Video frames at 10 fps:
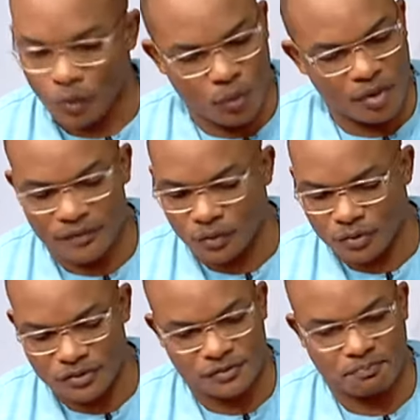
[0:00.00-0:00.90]
whoever
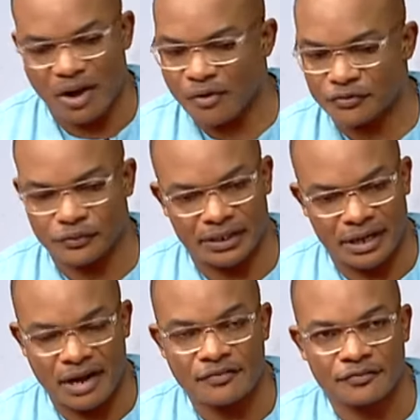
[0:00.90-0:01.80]
was powerful
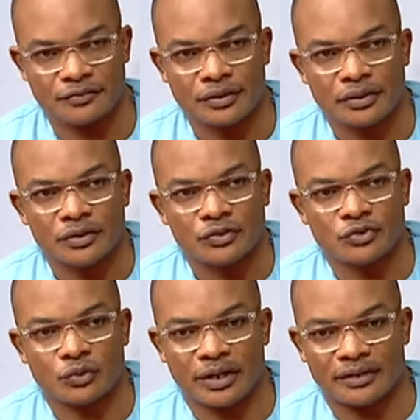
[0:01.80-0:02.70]
enough
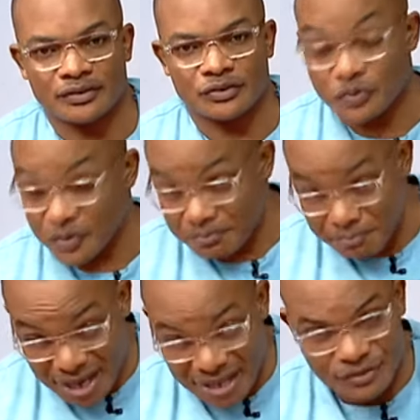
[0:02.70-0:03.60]
to get into the
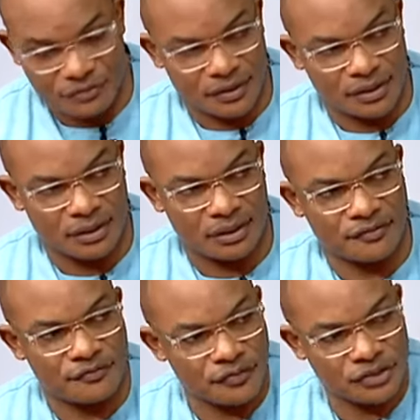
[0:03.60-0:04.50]
mind of the king,
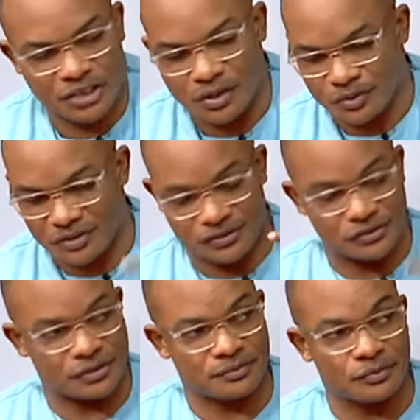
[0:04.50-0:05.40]
fish out his
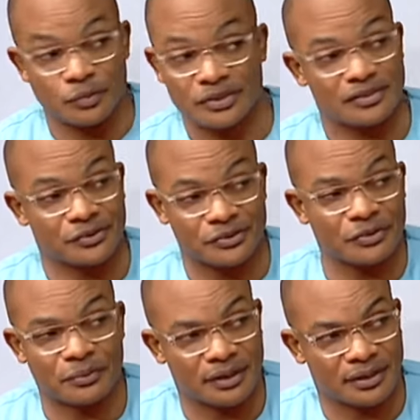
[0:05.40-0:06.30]
dream, which is not
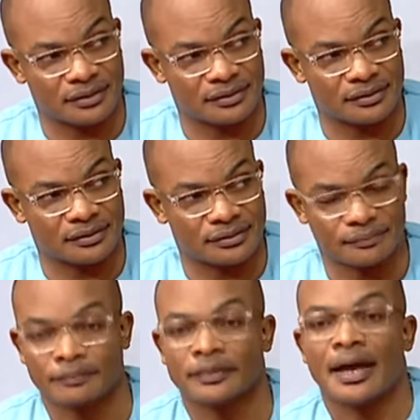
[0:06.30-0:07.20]
communicated,
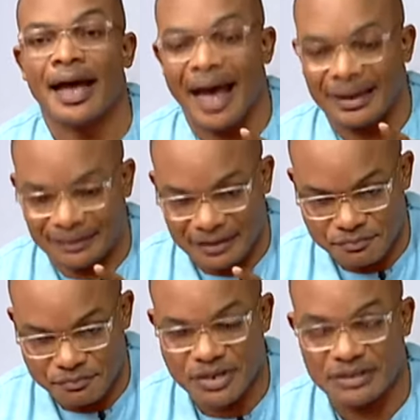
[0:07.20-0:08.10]
and
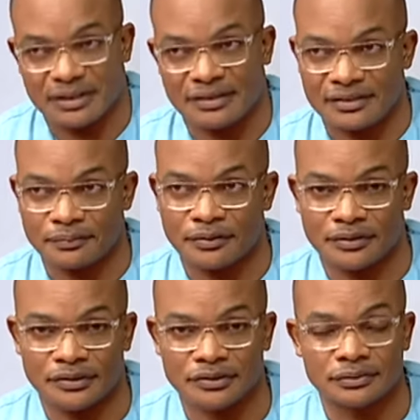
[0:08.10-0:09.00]
then bring the
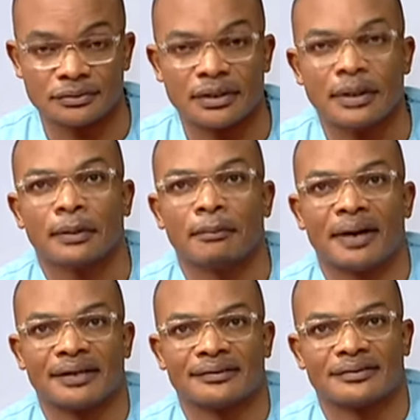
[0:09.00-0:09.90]
interpretation.
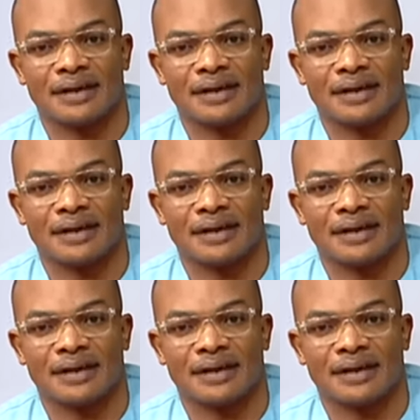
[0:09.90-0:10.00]
But